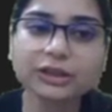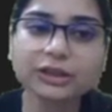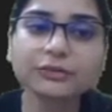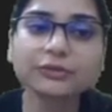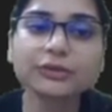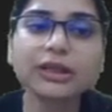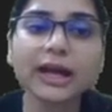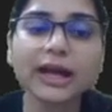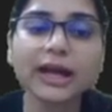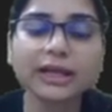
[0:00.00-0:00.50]

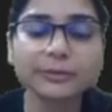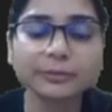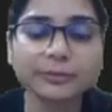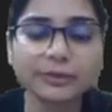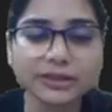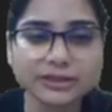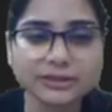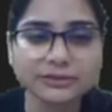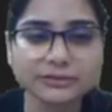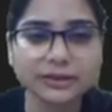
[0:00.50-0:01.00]
it with I
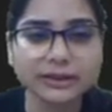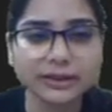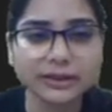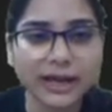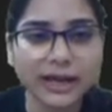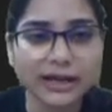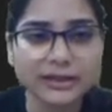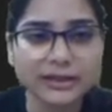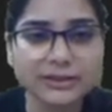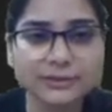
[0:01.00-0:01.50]
plus 1.
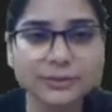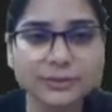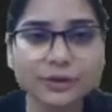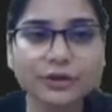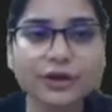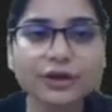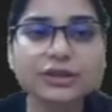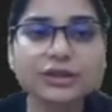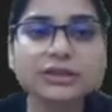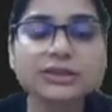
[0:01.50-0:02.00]
That is
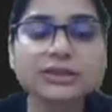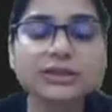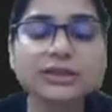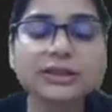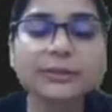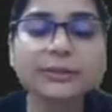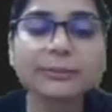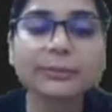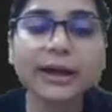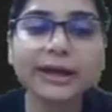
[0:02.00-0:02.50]
because
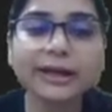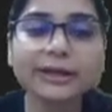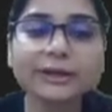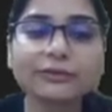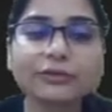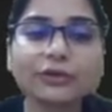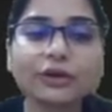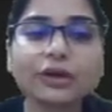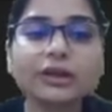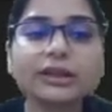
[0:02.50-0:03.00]
by
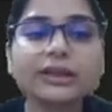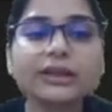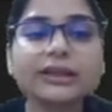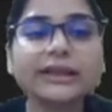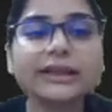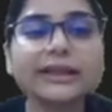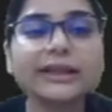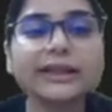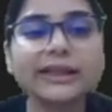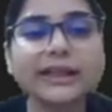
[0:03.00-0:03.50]
default,
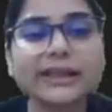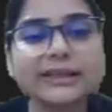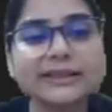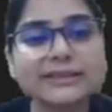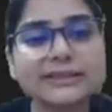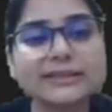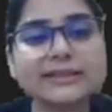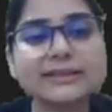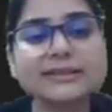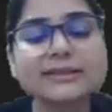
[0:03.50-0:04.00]
the
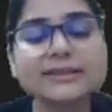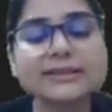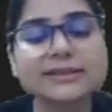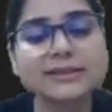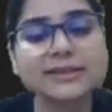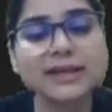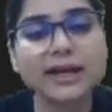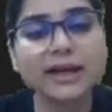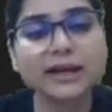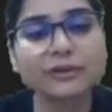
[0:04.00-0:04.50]
indexes
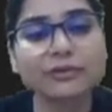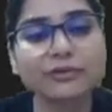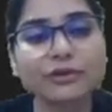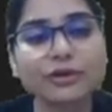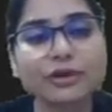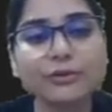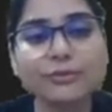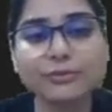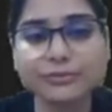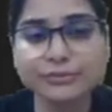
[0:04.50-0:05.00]
start
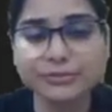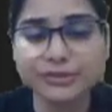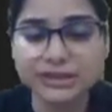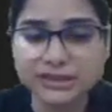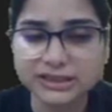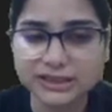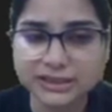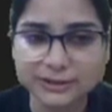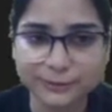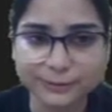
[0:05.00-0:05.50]
from
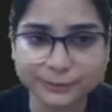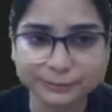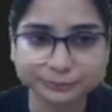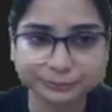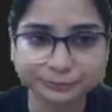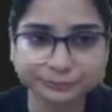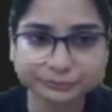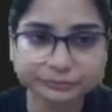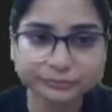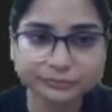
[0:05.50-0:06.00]
0.
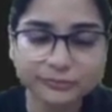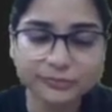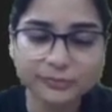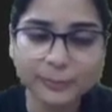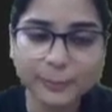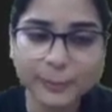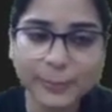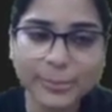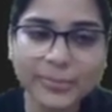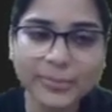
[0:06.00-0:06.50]

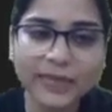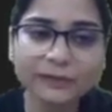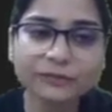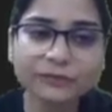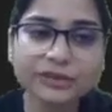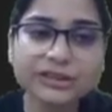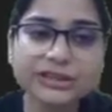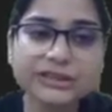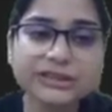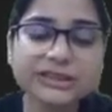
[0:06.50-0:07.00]

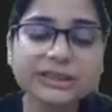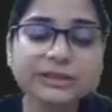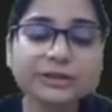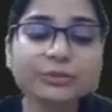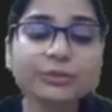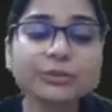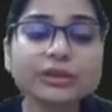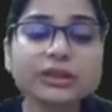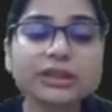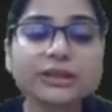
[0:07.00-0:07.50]
With
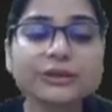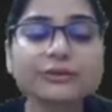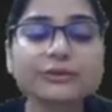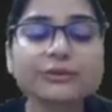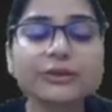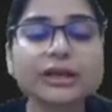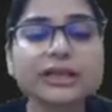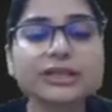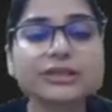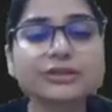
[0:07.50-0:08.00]
0, this
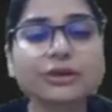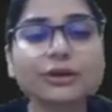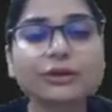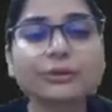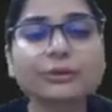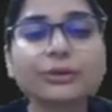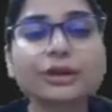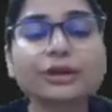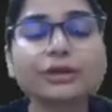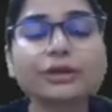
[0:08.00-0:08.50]
one is
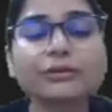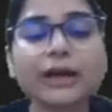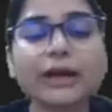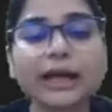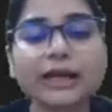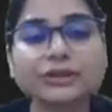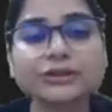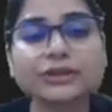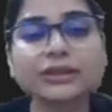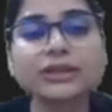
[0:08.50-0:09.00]
not going to
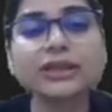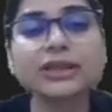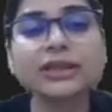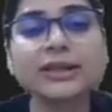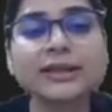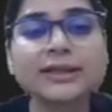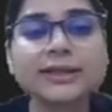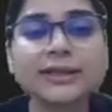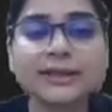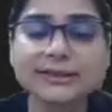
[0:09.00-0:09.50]
actually
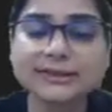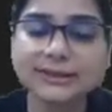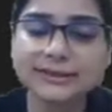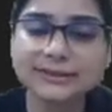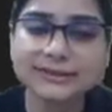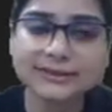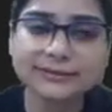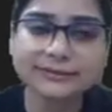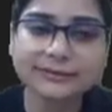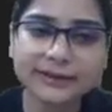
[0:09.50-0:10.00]

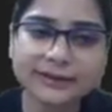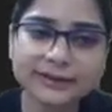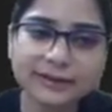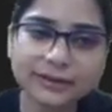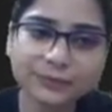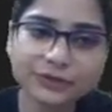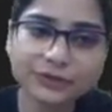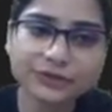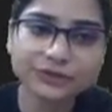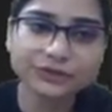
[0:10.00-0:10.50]
justify the
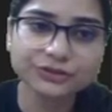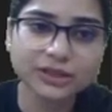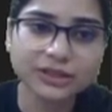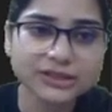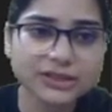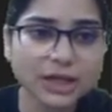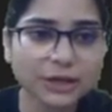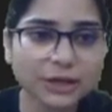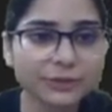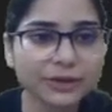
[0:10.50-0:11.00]

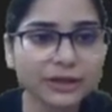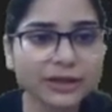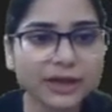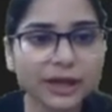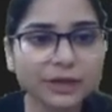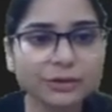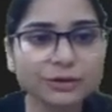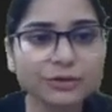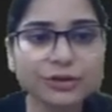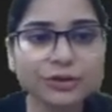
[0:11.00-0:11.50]
positions. How it
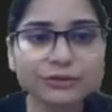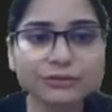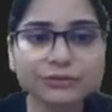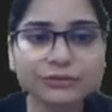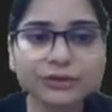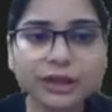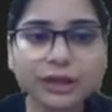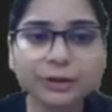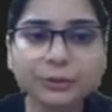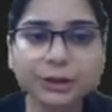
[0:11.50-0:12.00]
can do if
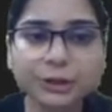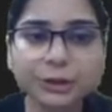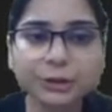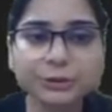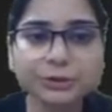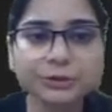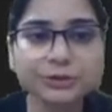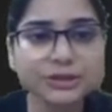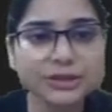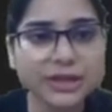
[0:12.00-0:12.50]
we are going to
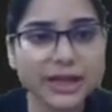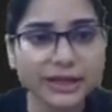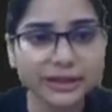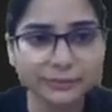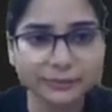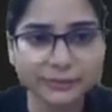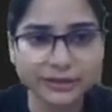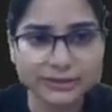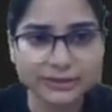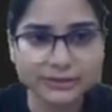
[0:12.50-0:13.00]
use
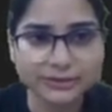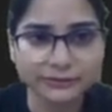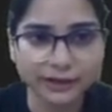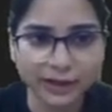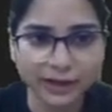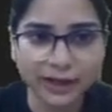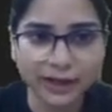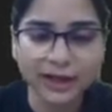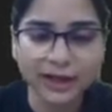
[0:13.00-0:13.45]
I plus 1.